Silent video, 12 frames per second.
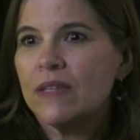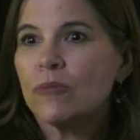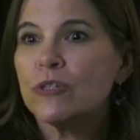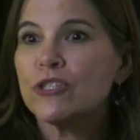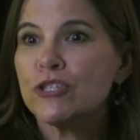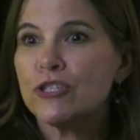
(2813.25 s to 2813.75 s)
There
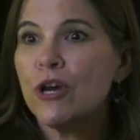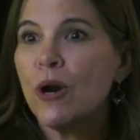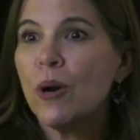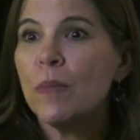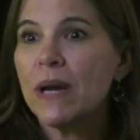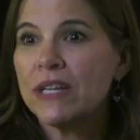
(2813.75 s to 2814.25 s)
was
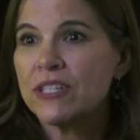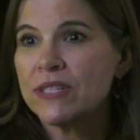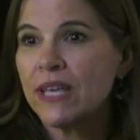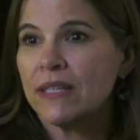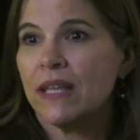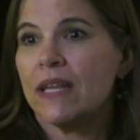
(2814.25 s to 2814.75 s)
so much
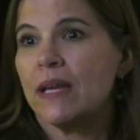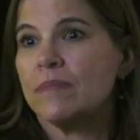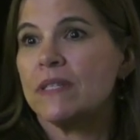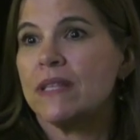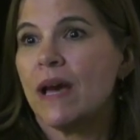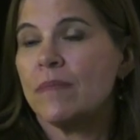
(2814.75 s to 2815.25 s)
that led
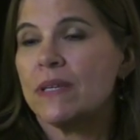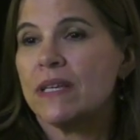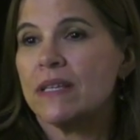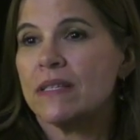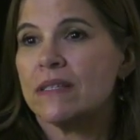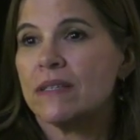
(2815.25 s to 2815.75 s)
up to that
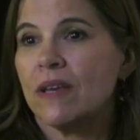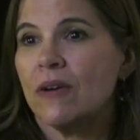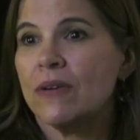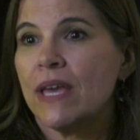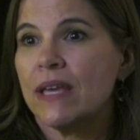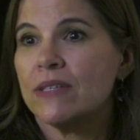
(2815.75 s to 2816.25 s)
because,
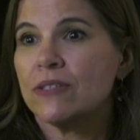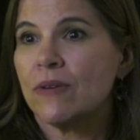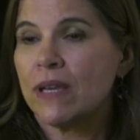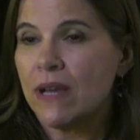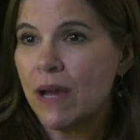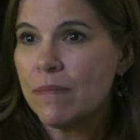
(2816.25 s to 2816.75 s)
okay, so
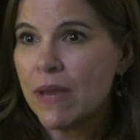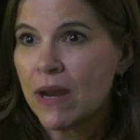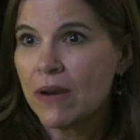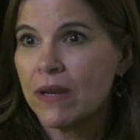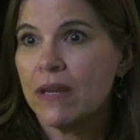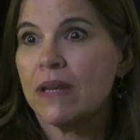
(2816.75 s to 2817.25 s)
I got
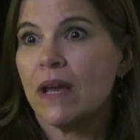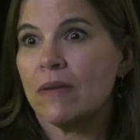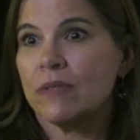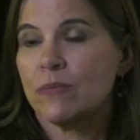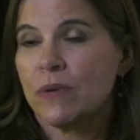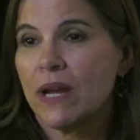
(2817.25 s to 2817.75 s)
married, I
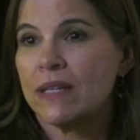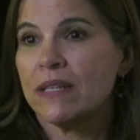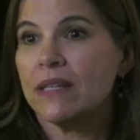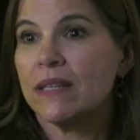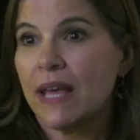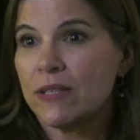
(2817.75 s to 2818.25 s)
was
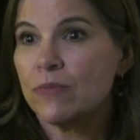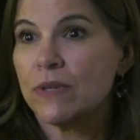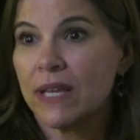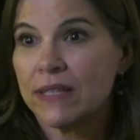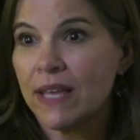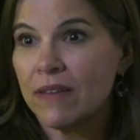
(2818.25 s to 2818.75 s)
pregnant, that's
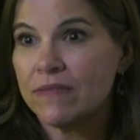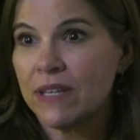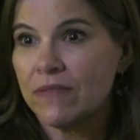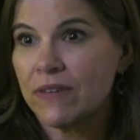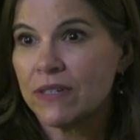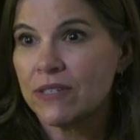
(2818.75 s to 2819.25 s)
when I left
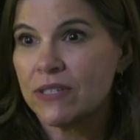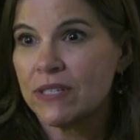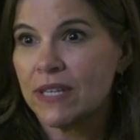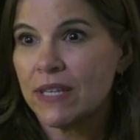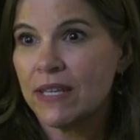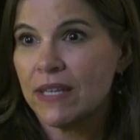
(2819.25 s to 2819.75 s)

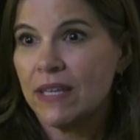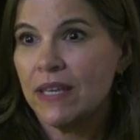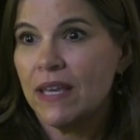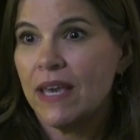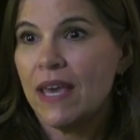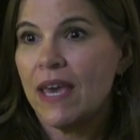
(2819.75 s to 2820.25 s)
FRC.
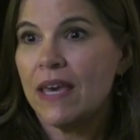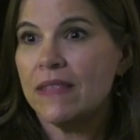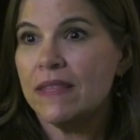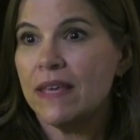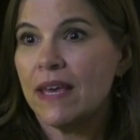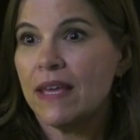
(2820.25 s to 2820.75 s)

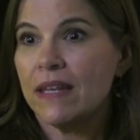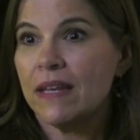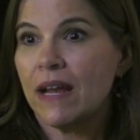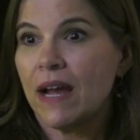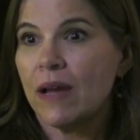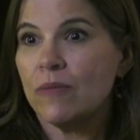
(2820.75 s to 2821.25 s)
And then I